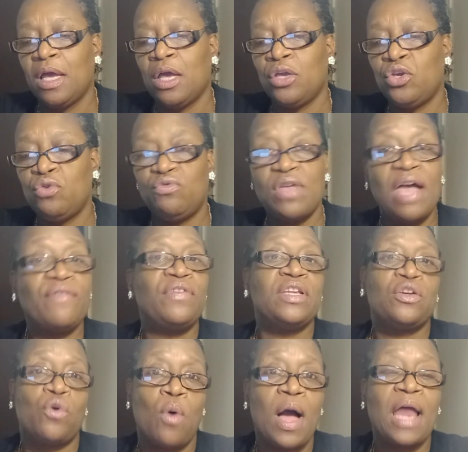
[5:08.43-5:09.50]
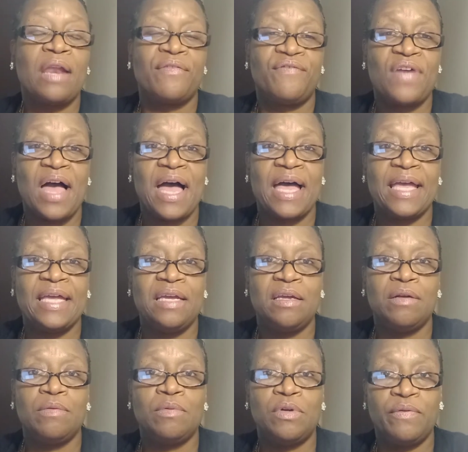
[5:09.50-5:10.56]
you definitely qualify
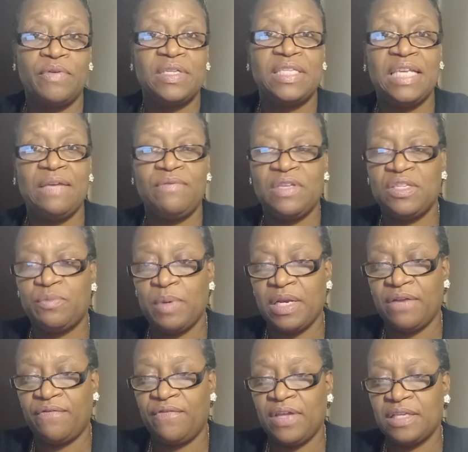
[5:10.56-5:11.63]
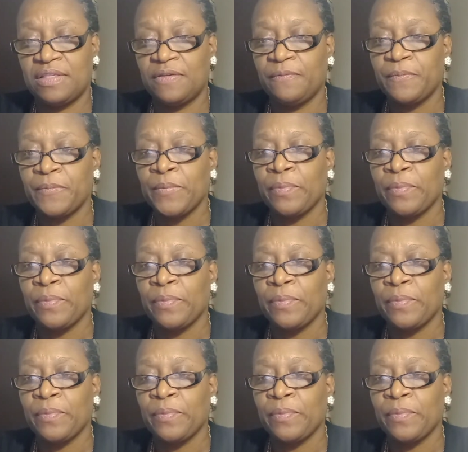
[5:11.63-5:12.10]
to receive these benefits.